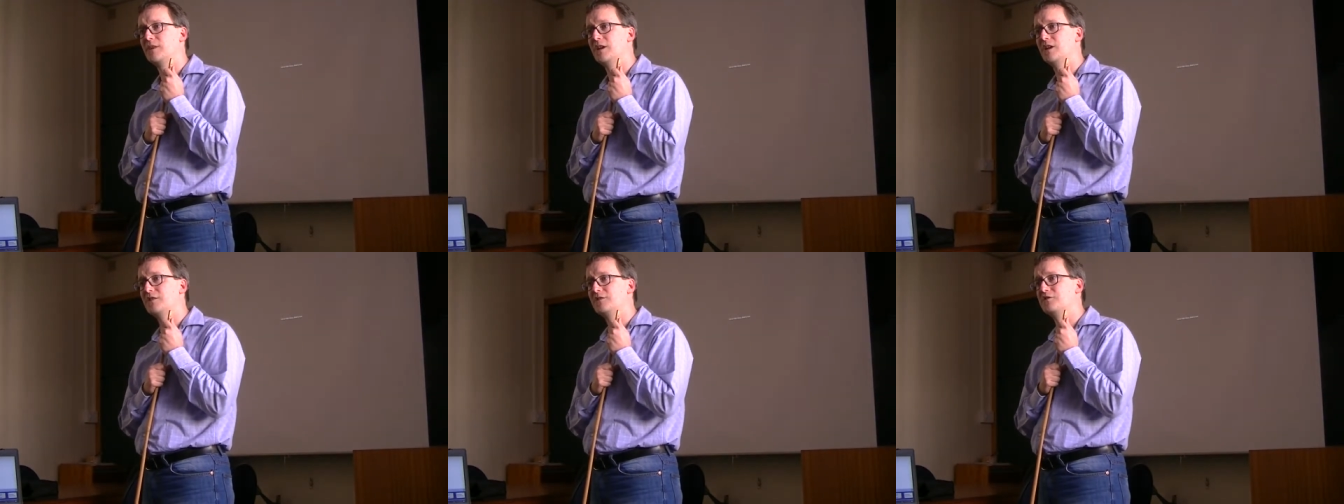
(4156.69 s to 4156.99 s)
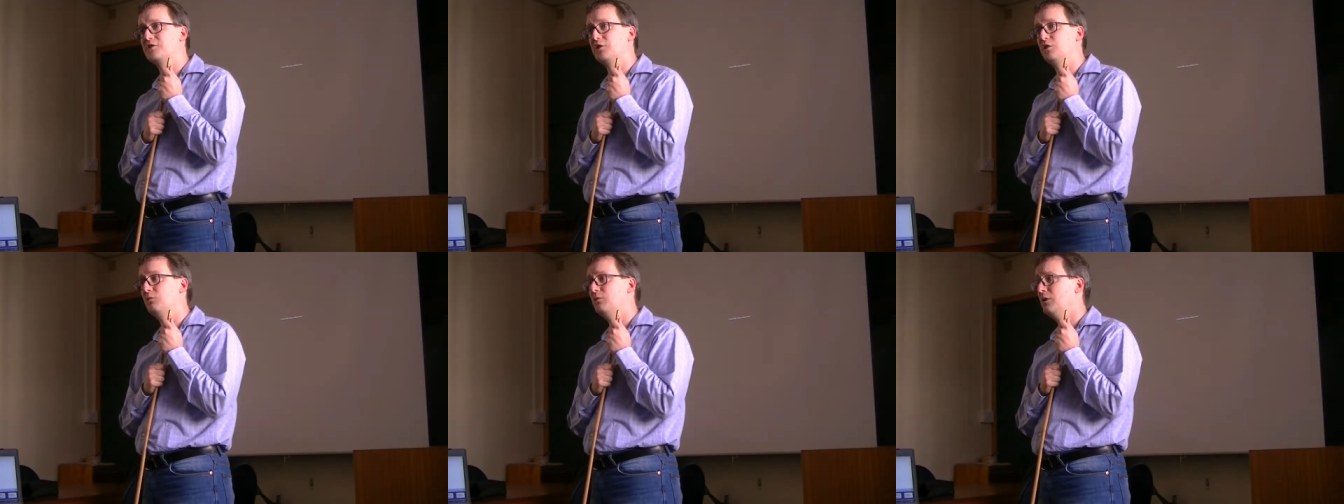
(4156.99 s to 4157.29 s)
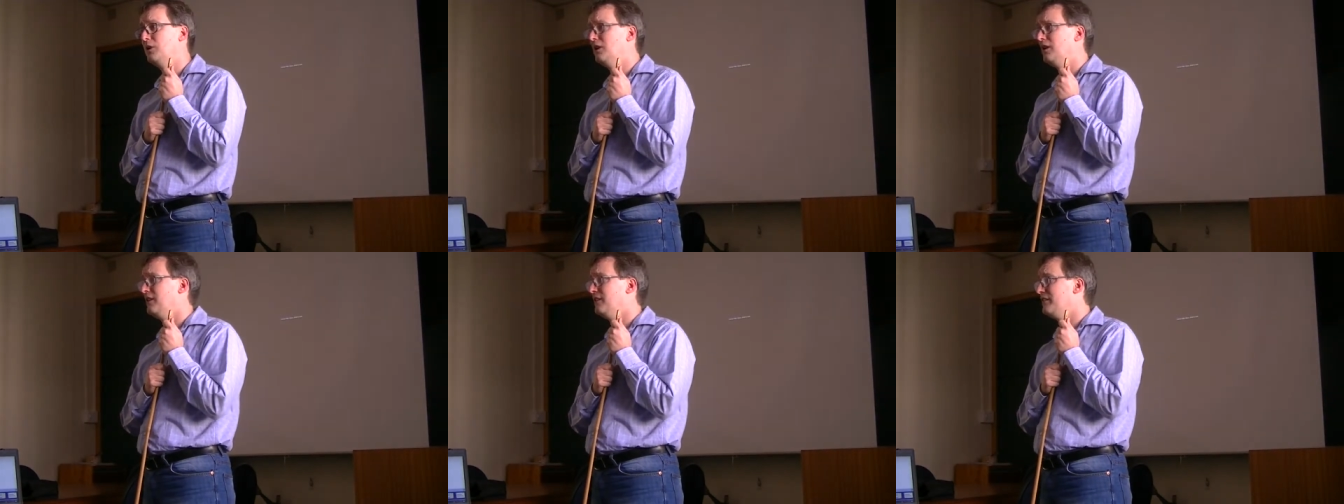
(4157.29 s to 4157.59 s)

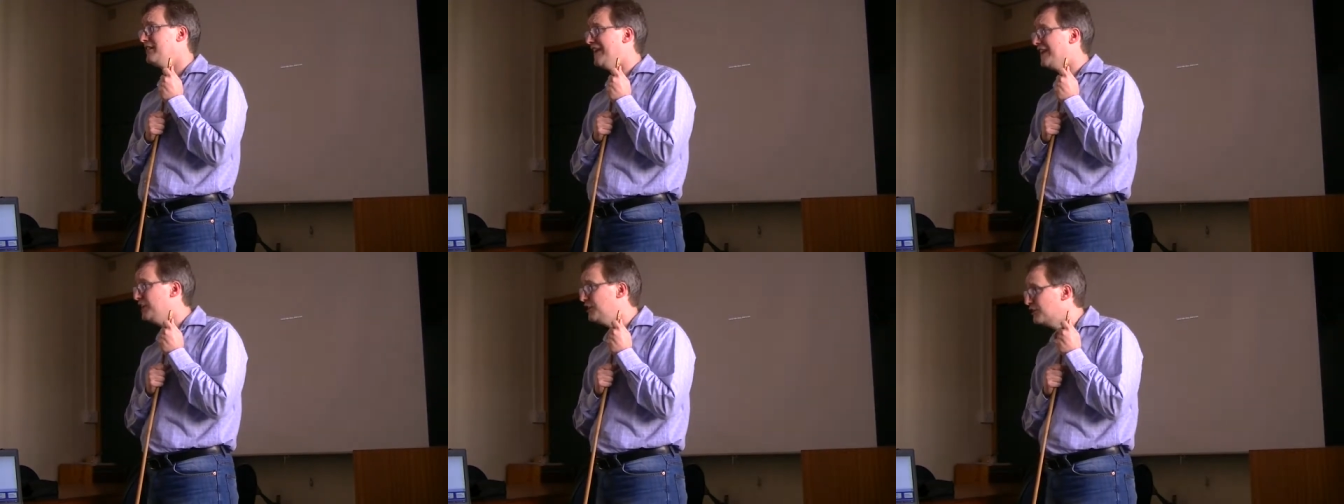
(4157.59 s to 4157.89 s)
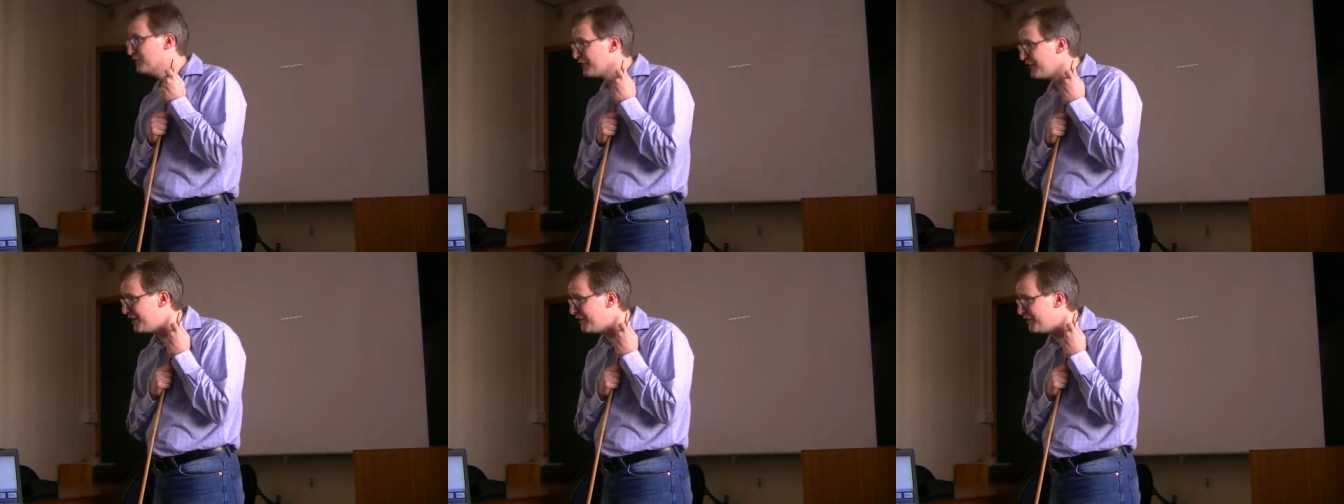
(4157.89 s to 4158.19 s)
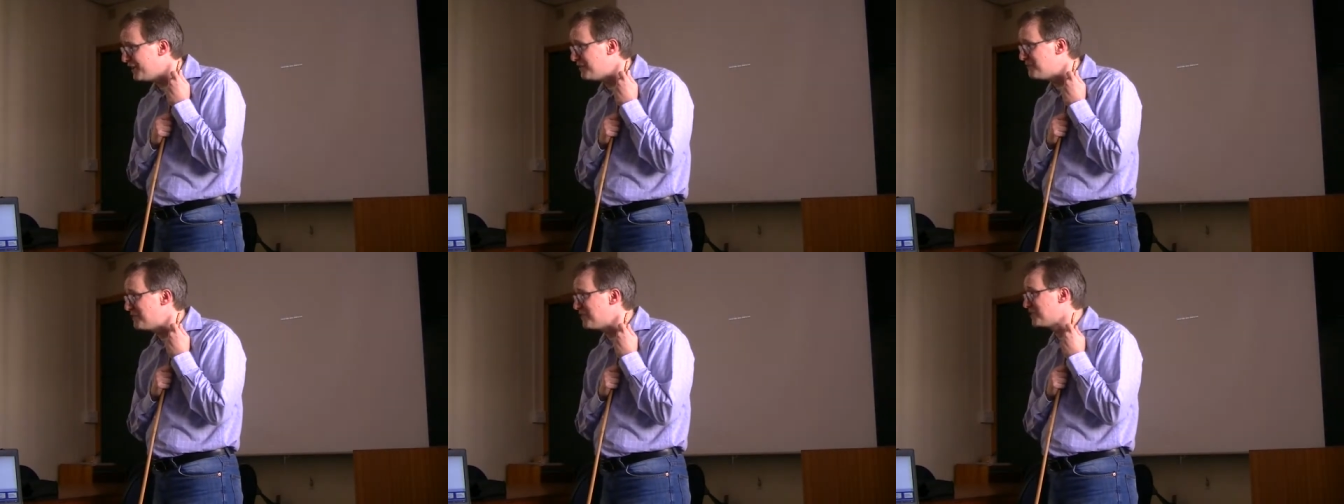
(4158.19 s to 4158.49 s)
So thank you very,
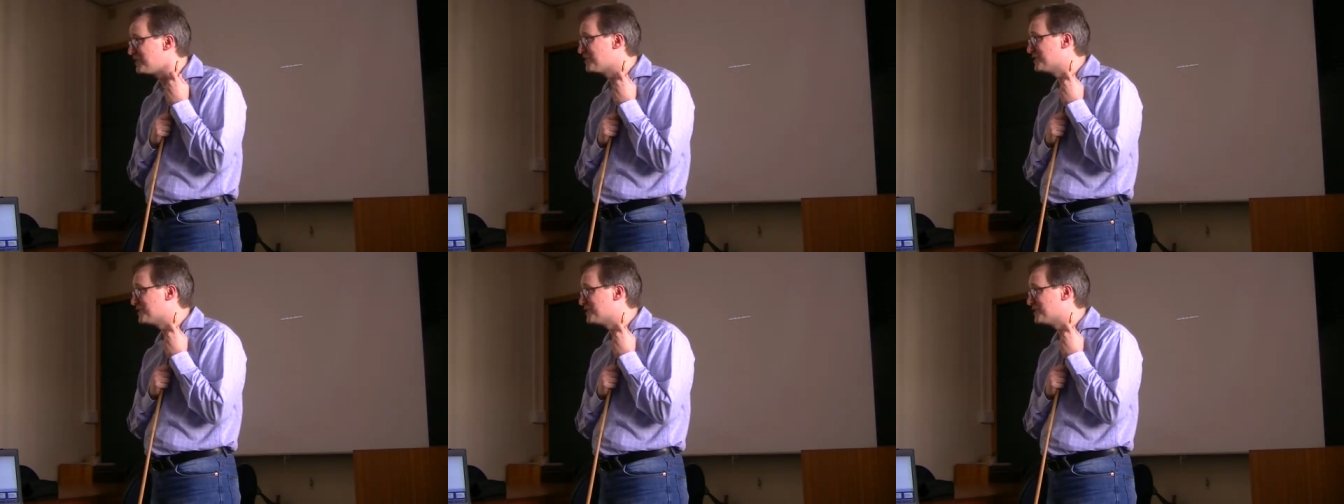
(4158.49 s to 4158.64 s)
very much.